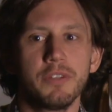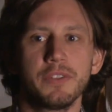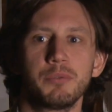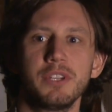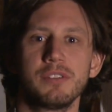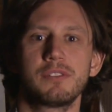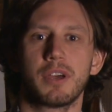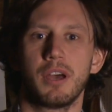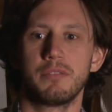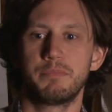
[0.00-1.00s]
One of the reasons
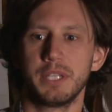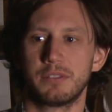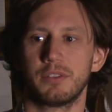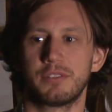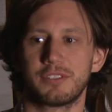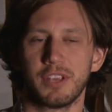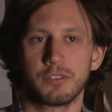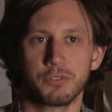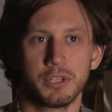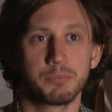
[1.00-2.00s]
I've been so
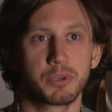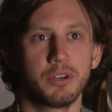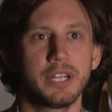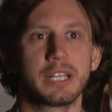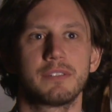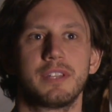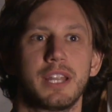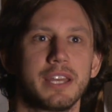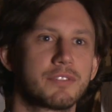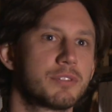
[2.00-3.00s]
successful in brewing is
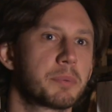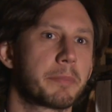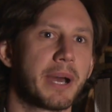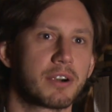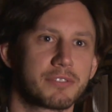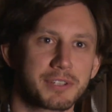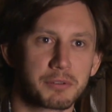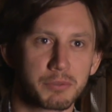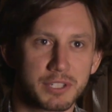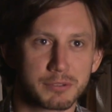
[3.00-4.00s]
that I have superpowers and
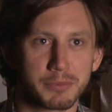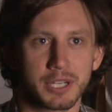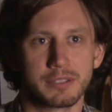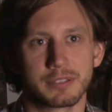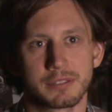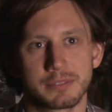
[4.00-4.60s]
can read your mind.